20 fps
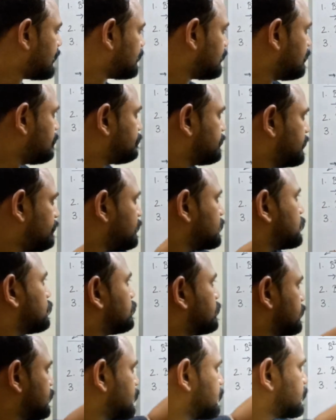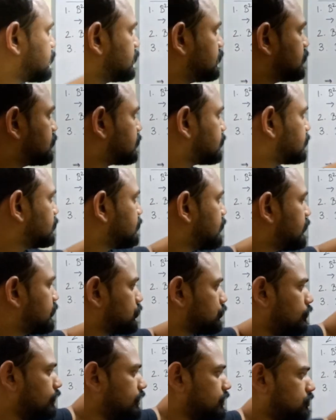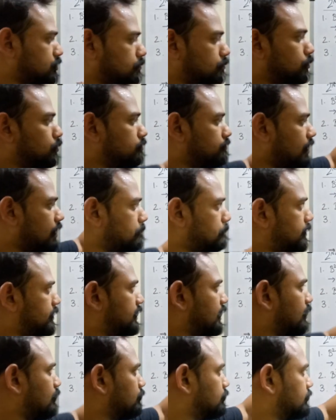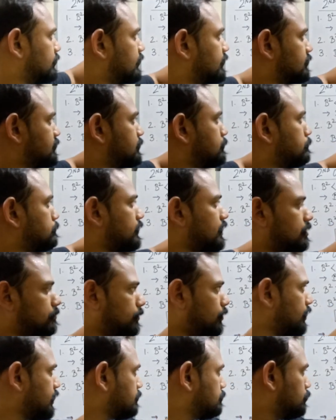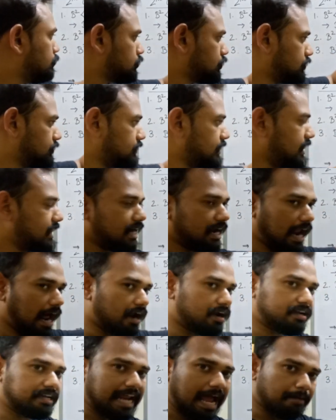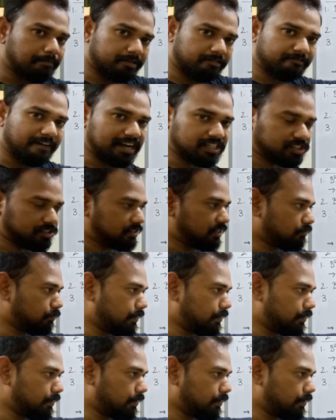And if there is no resistance, it is going to move up and down in a simple harmonic motion in an undamped fashion.